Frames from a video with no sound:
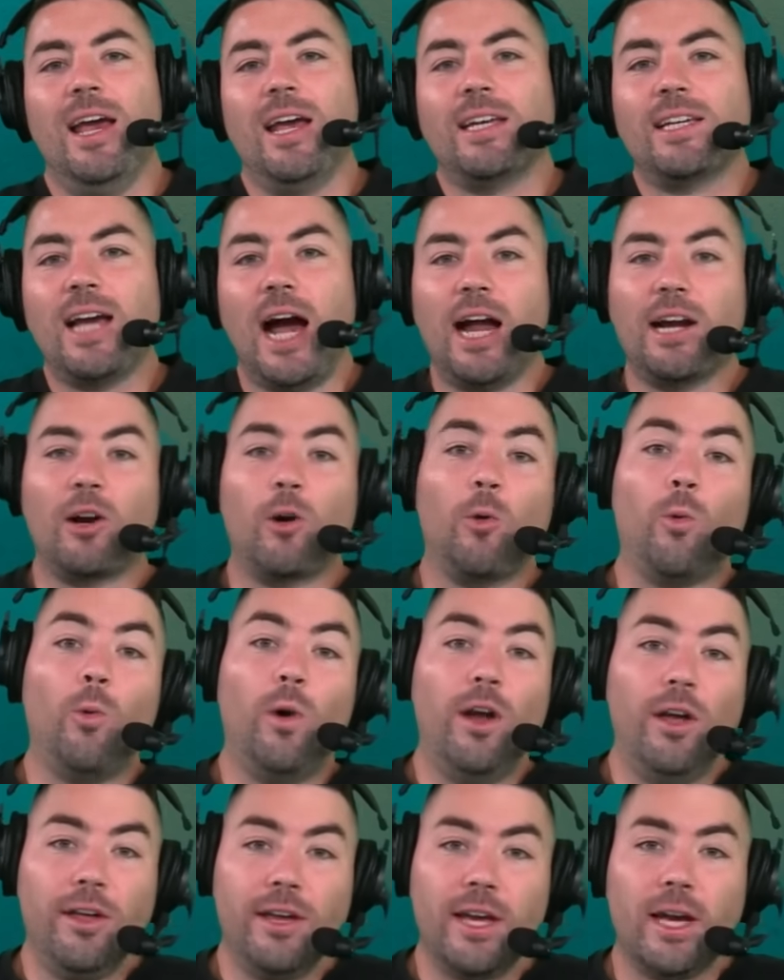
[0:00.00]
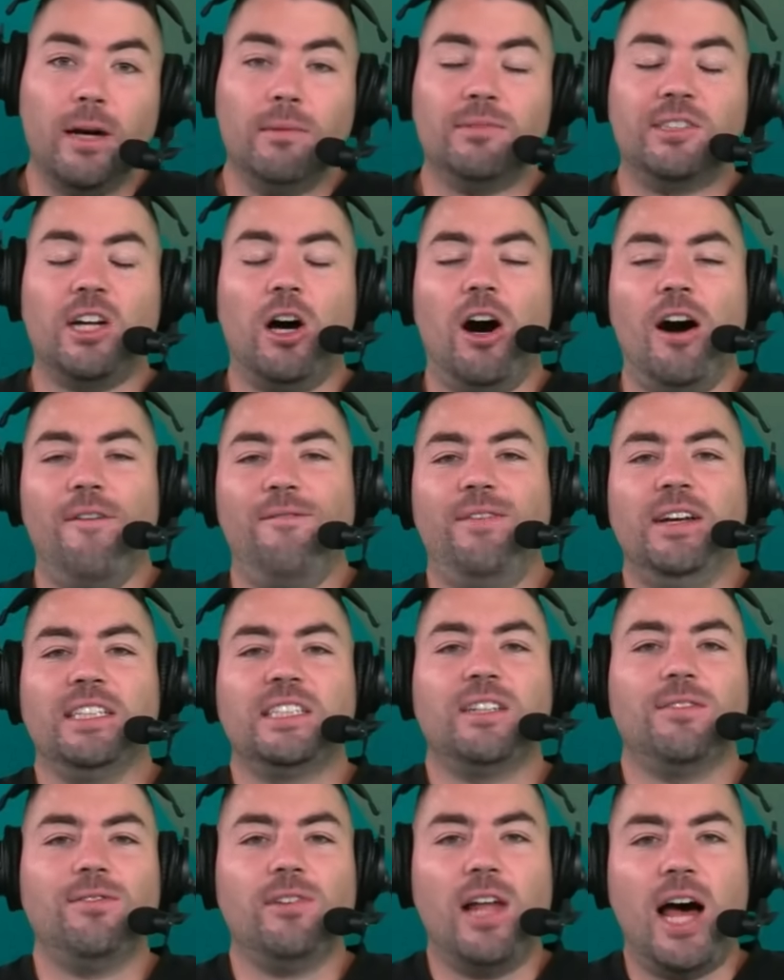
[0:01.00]
Connor Williams,
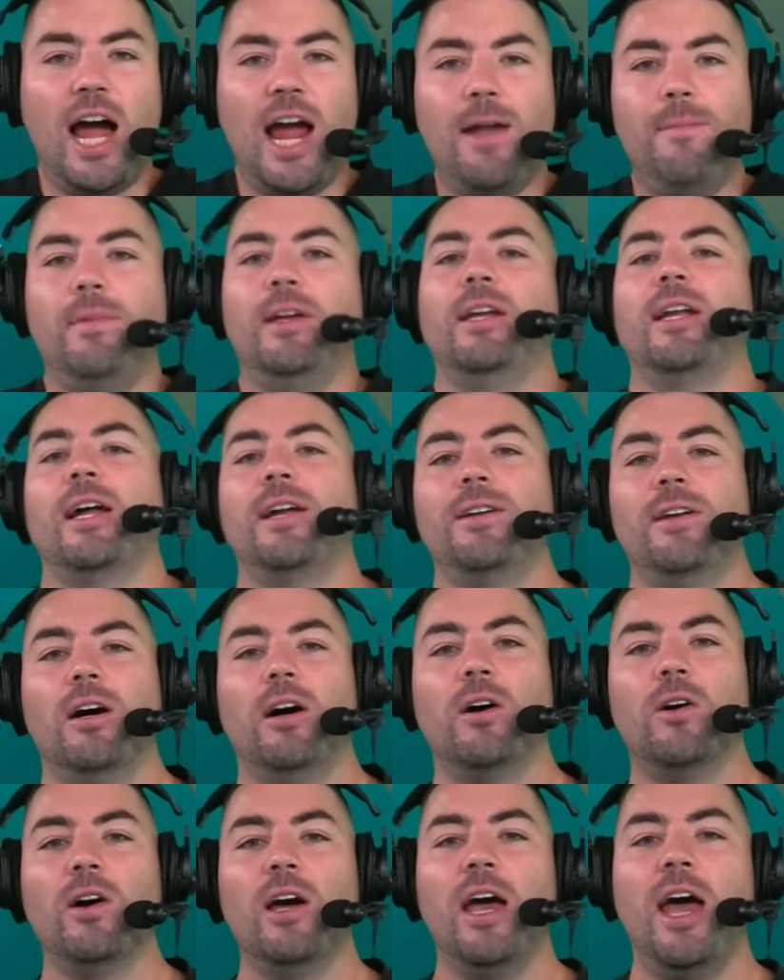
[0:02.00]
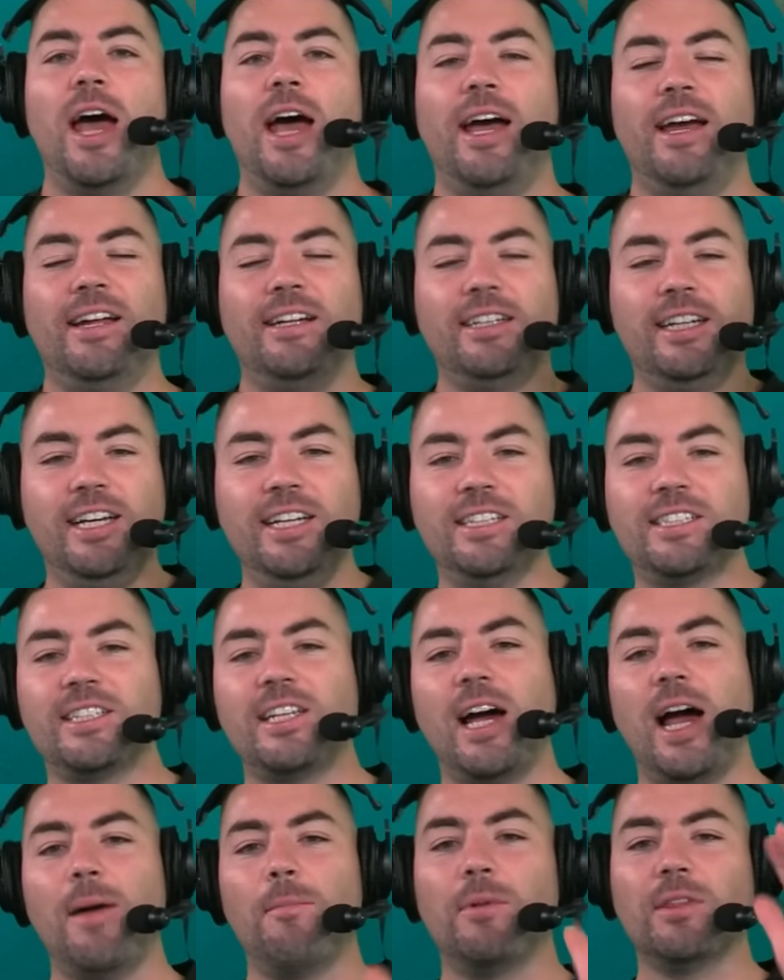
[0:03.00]
offensive lineman. I know his
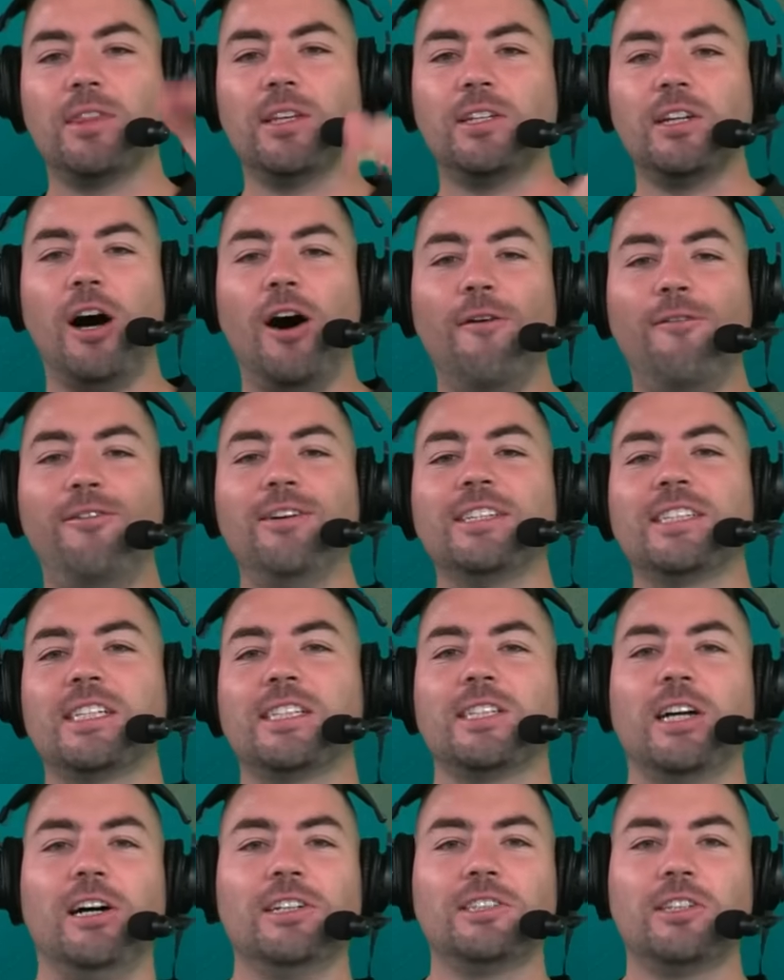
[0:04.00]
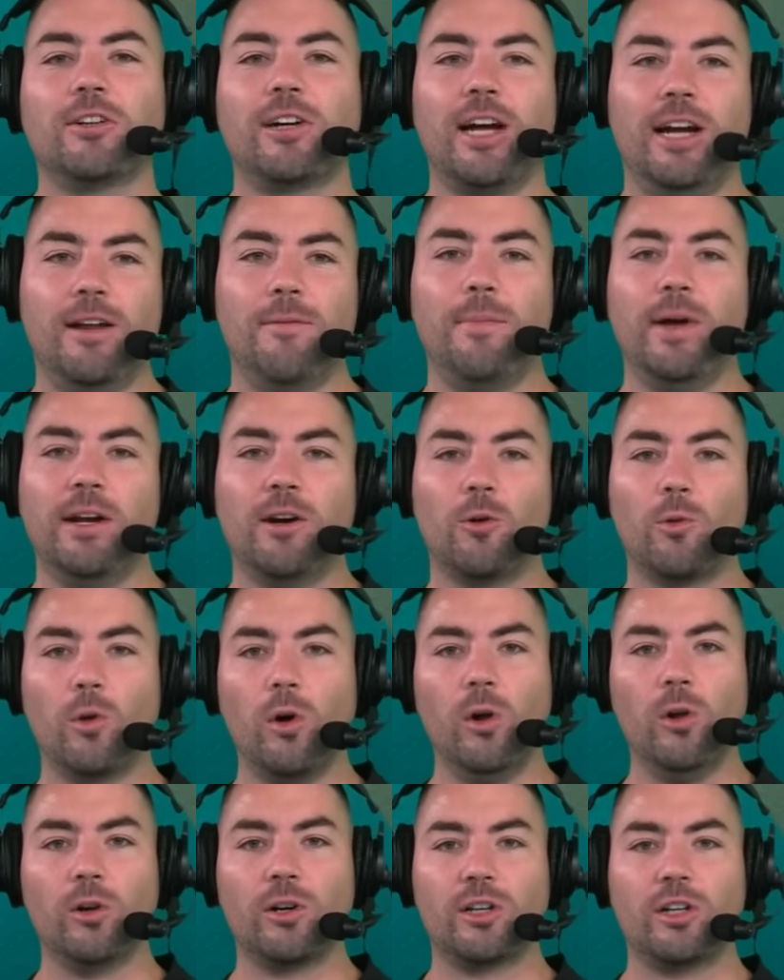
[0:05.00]
time with the Dolphins has also kind of been a
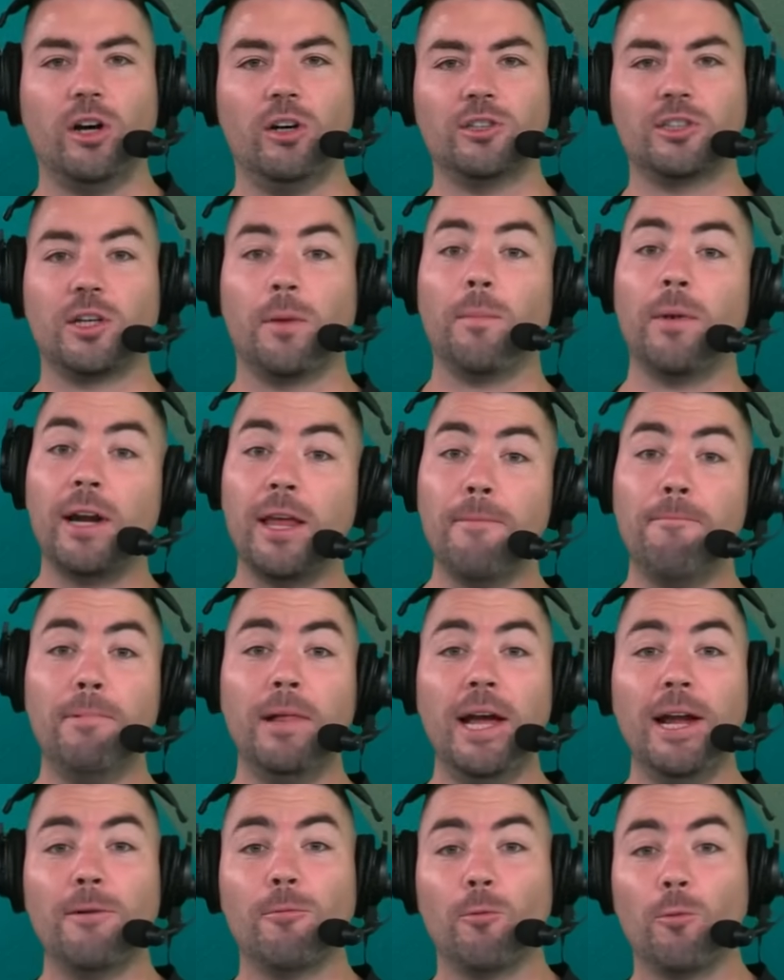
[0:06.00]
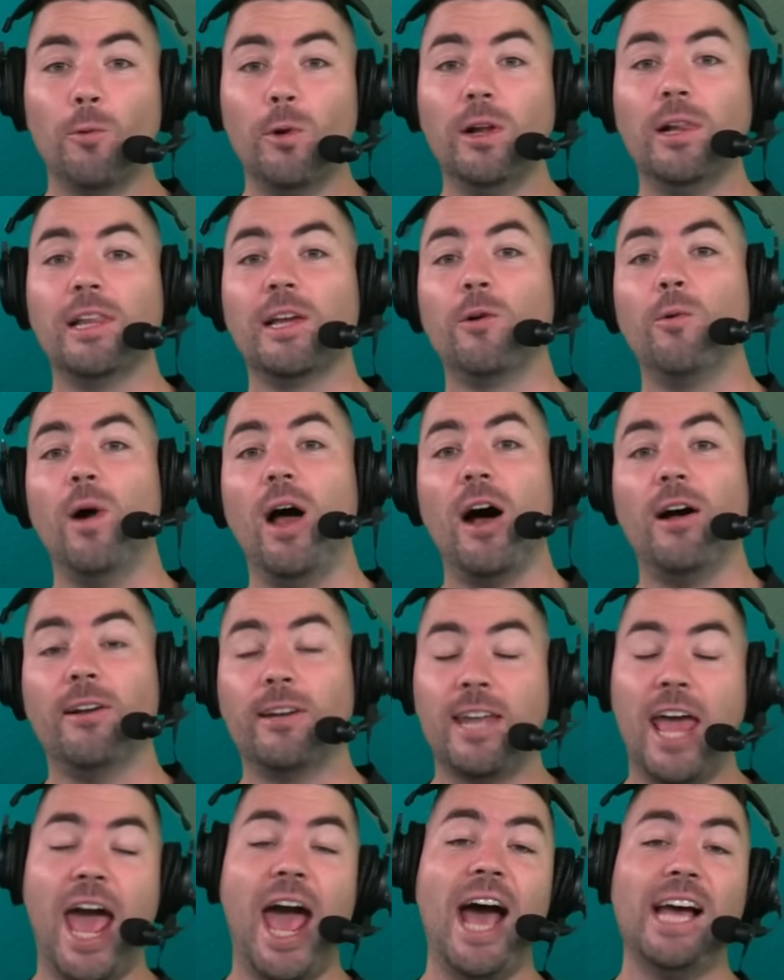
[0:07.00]
roller coaster, but he played really well
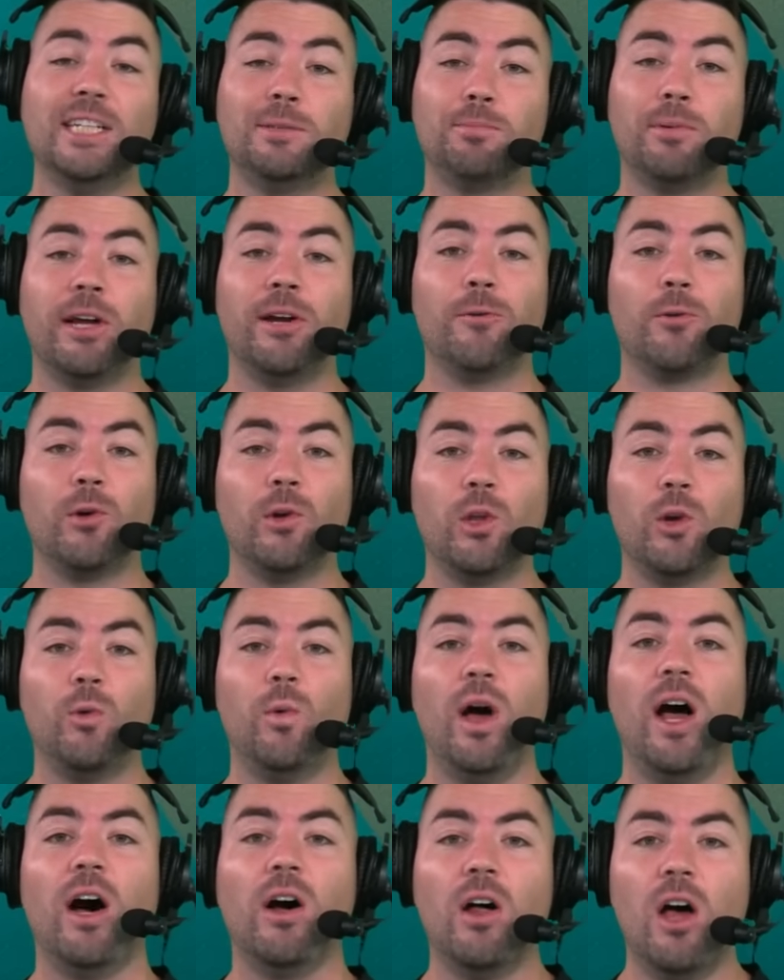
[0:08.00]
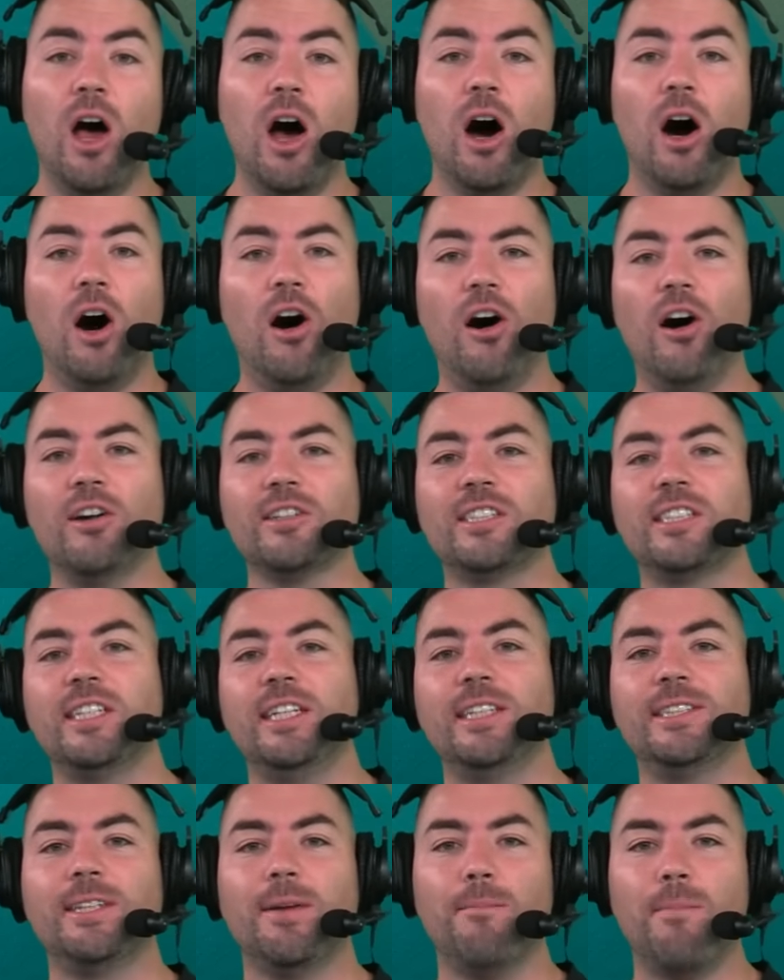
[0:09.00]
and has played really well all
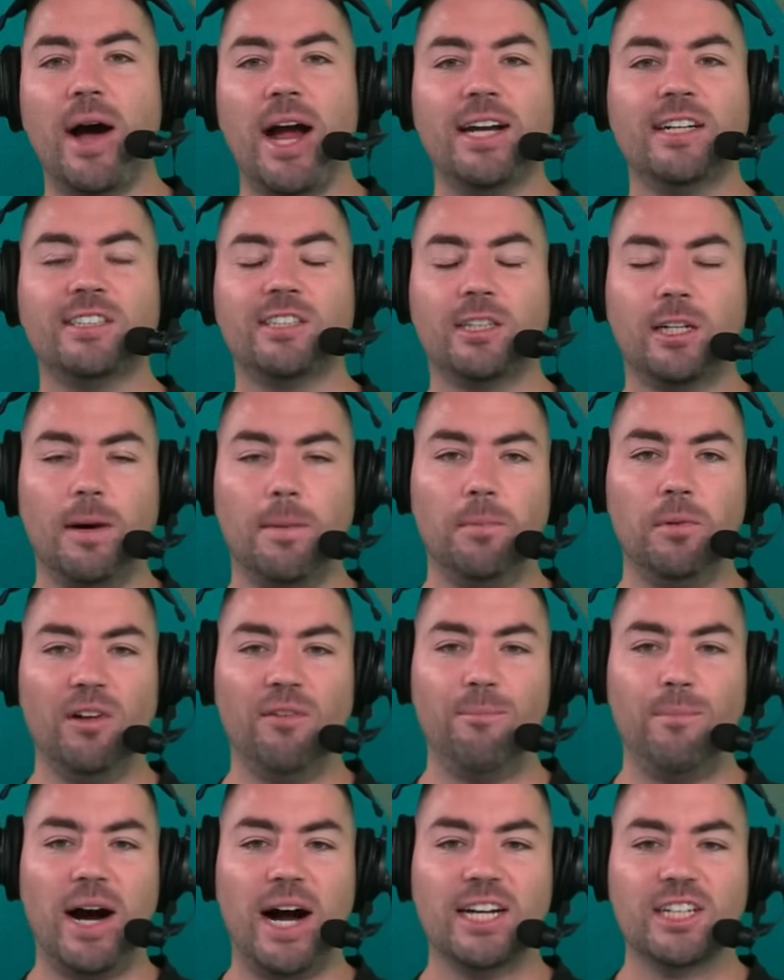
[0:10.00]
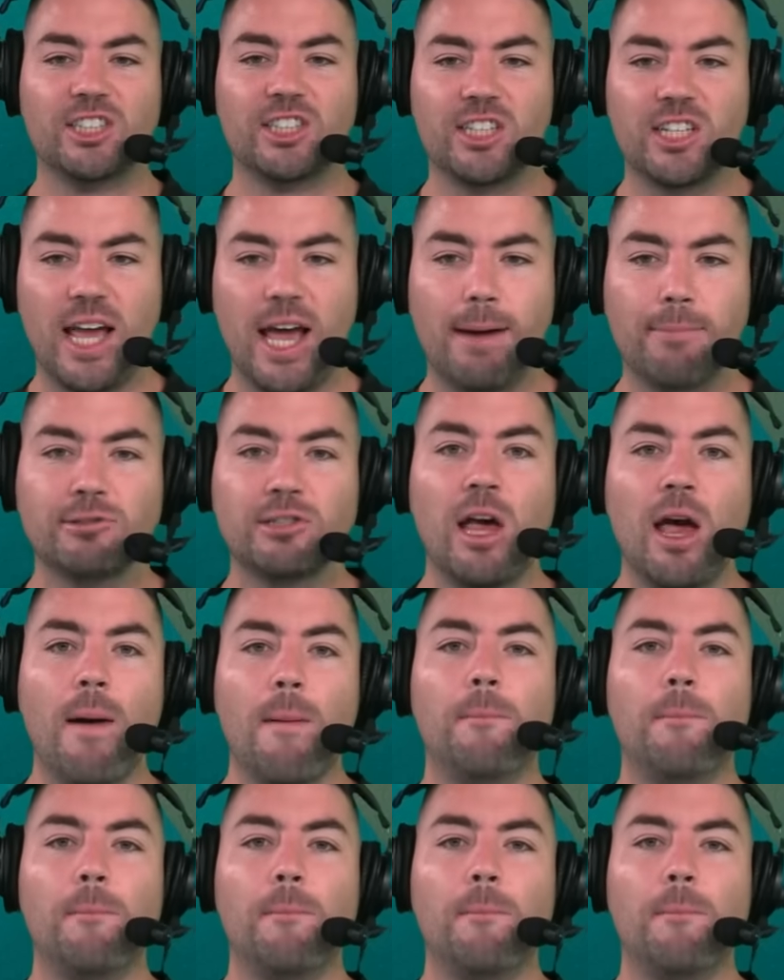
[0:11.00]
season, minus a couple of botched snaps.